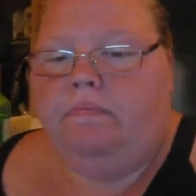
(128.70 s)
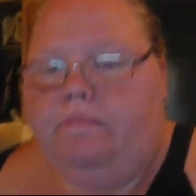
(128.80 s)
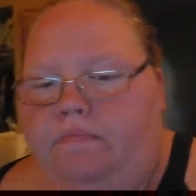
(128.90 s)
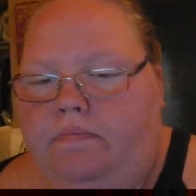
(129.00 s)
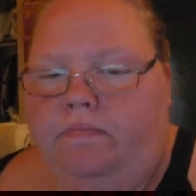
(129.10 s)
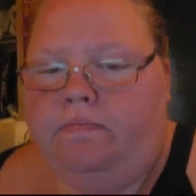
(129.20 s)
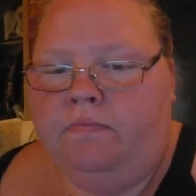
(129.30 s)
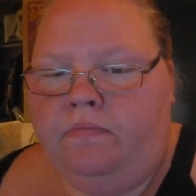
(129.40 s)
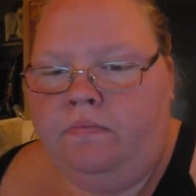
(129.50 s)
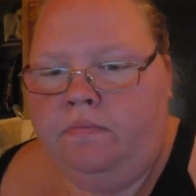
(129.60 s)

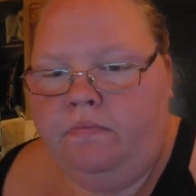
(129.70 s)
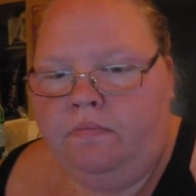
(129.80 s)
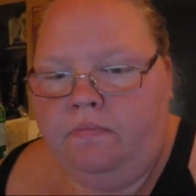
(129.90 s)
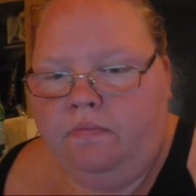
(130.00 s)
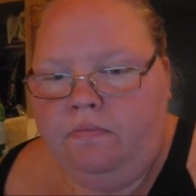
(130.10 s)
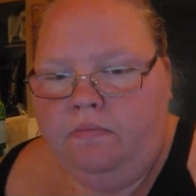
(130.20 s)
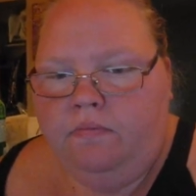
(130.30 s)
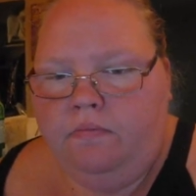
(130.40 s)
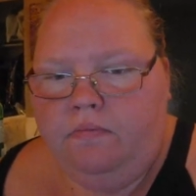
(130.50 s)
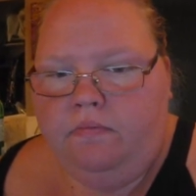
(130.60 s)

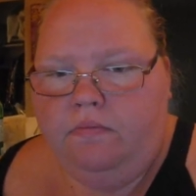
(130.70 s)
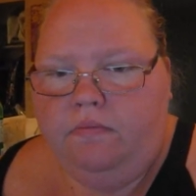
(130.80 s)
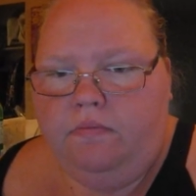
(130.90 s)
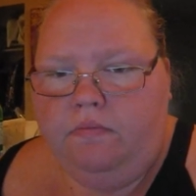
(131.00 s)
(silence)